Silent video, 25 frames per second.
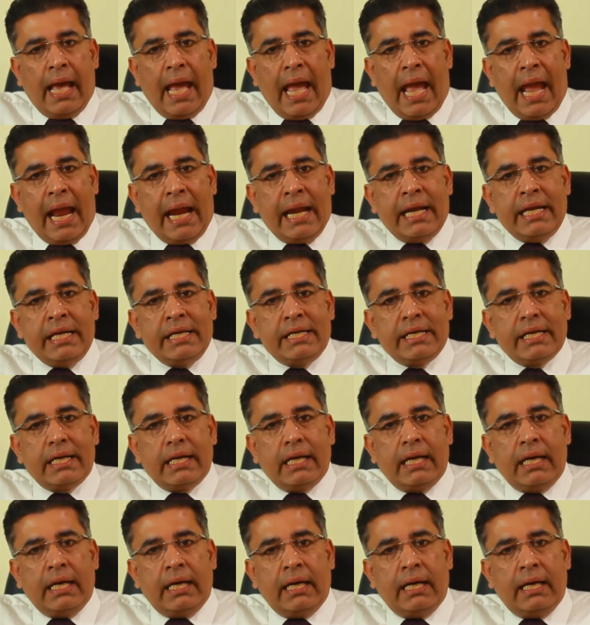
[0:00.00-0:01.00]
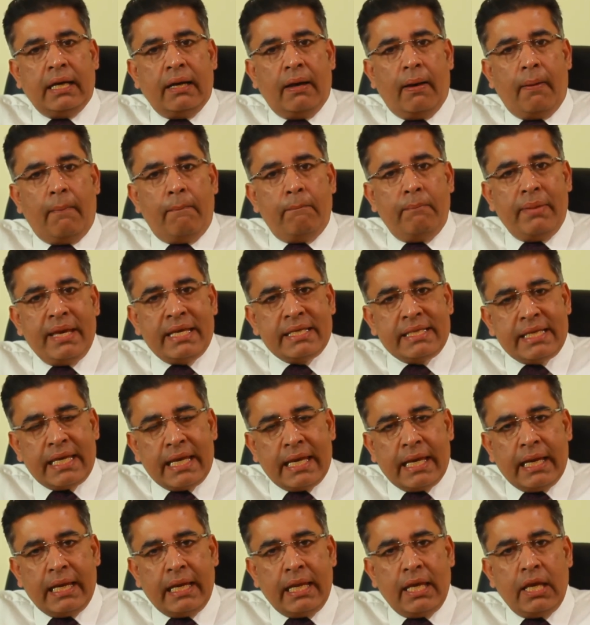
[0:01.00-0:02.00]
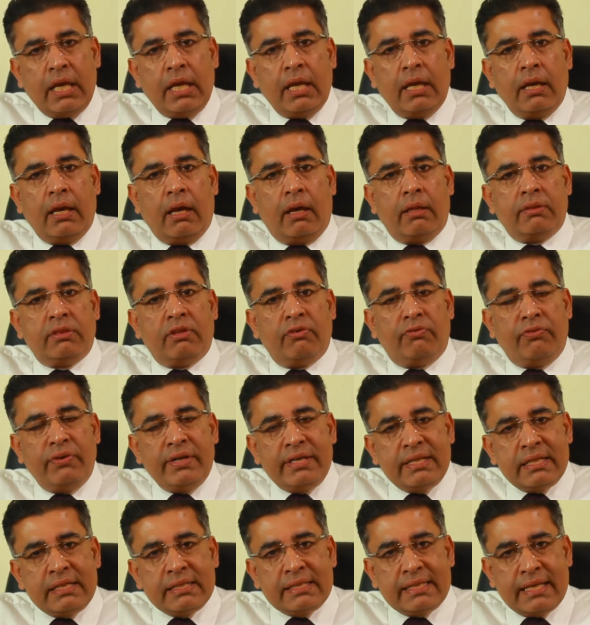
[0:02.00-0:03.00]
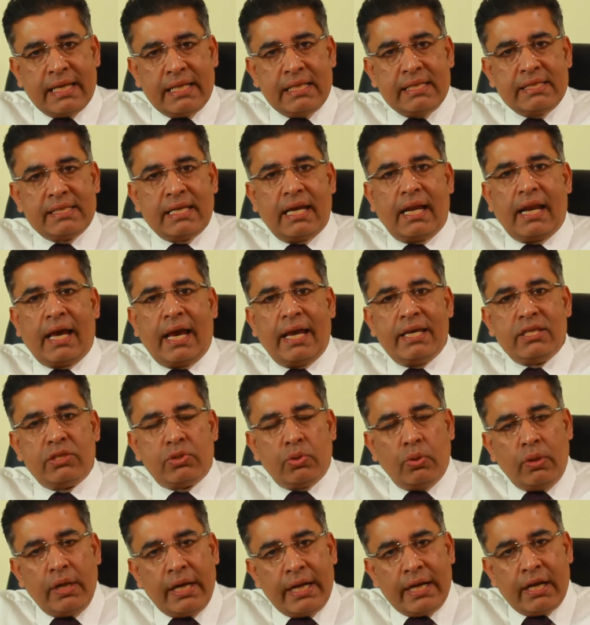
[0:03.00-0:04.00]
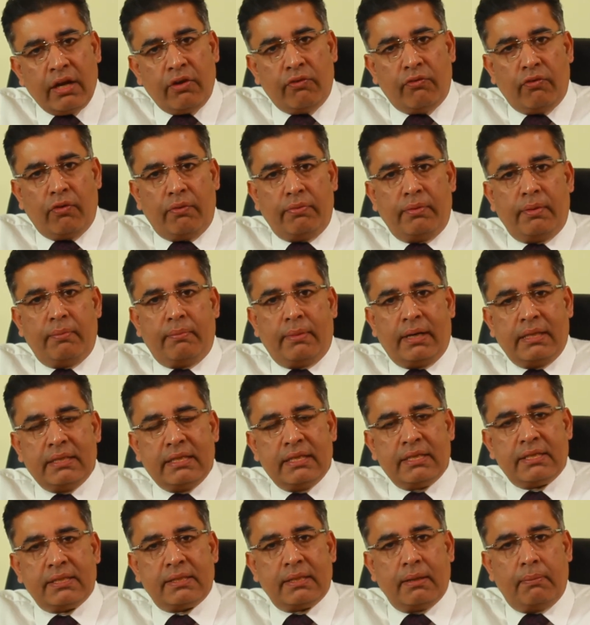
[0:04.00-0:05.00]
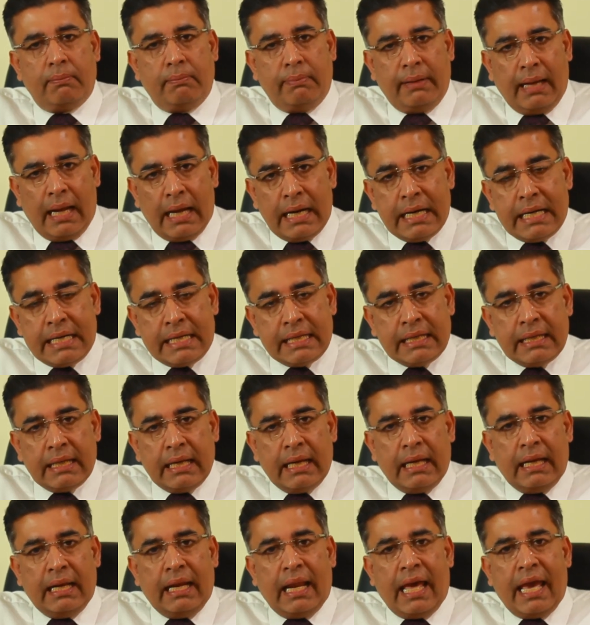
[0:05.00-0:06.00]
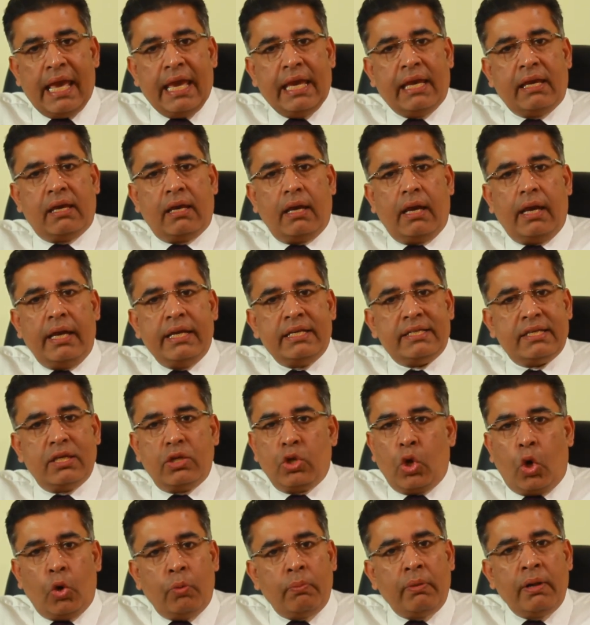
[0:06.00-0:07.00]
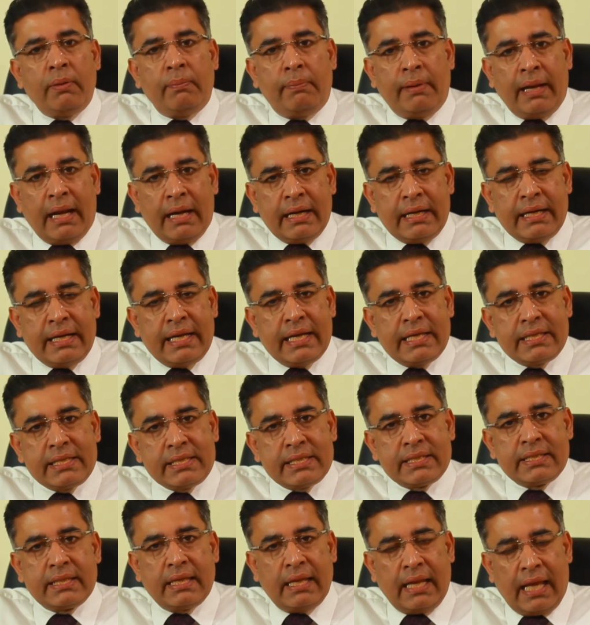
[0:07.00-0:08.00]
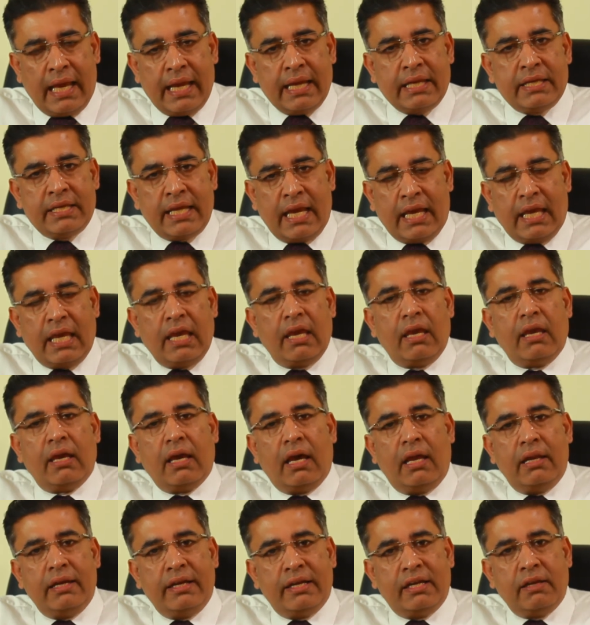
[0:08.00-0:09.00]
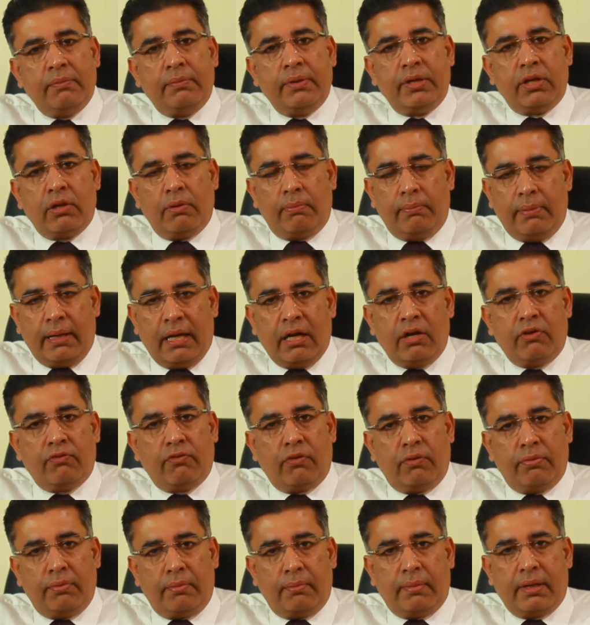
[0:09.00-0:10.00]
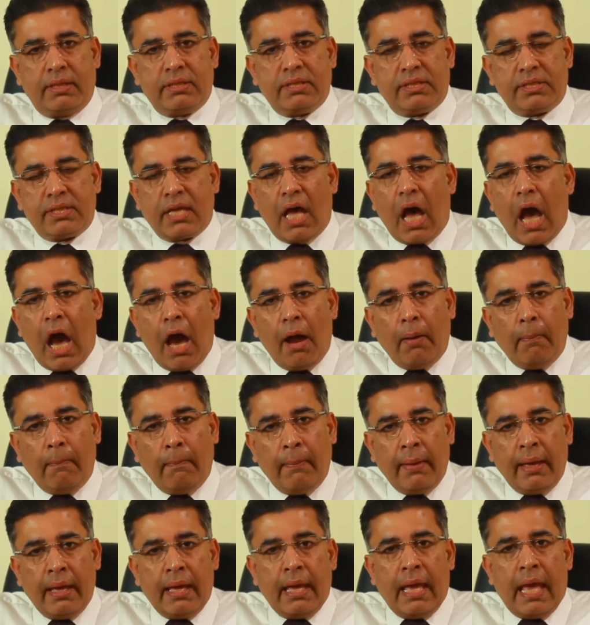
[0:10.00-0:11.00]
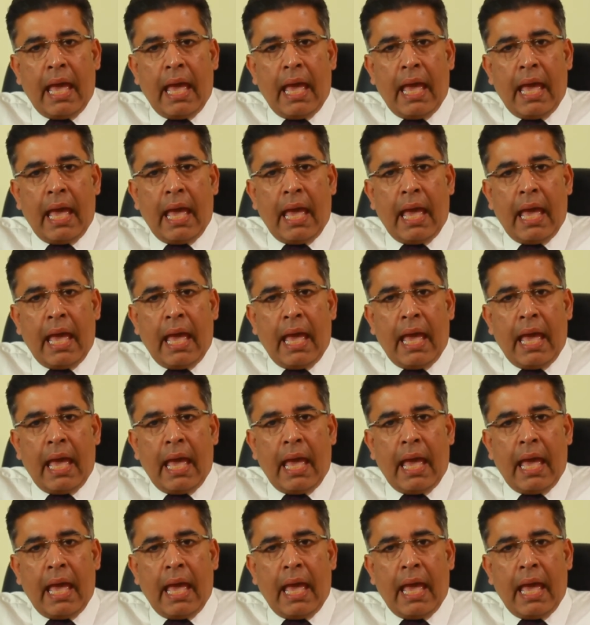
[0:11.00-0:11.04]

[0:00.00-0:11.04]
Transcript: And uh, basically, the fetal cells are isolated from the mother's blood like it's a normal blood test like taking a little bit of blood from the mother's arm